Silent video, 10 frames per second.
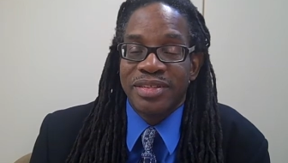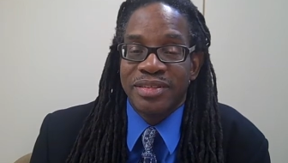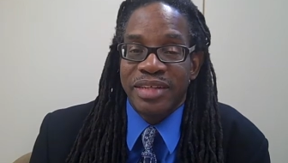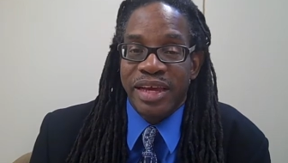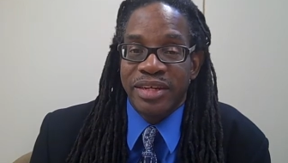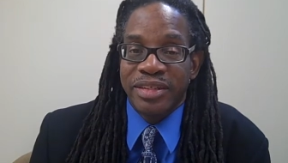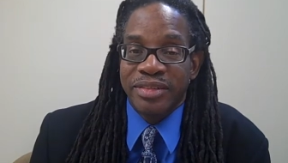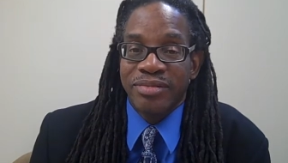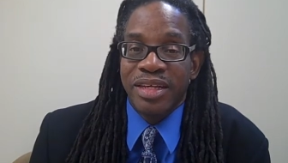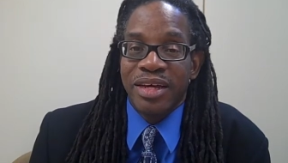data,
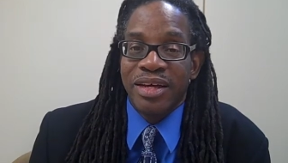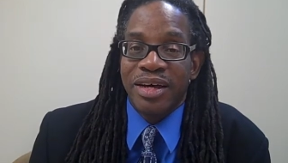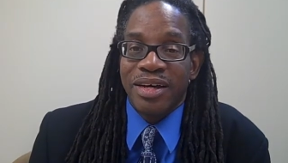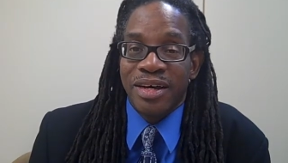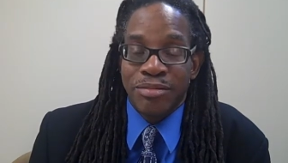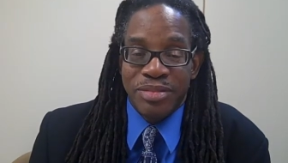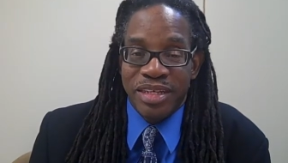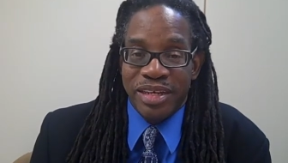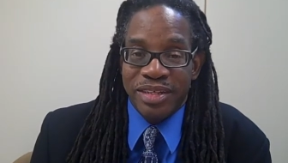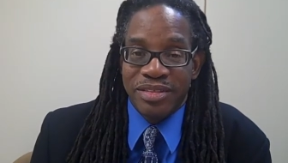
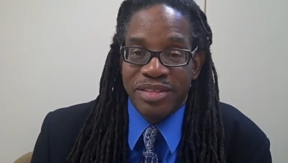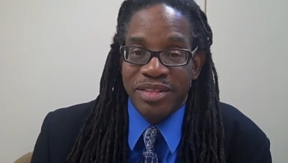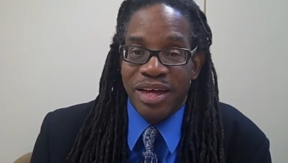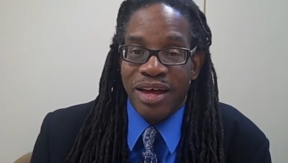updates,